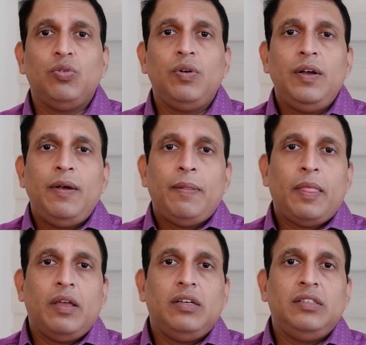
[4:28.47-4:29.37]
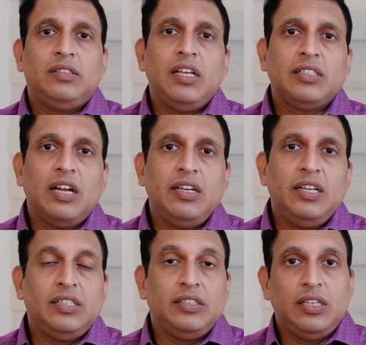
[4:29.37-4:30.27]
So in such
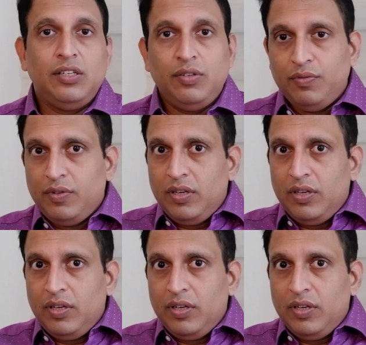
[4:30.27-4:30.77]
conditions, and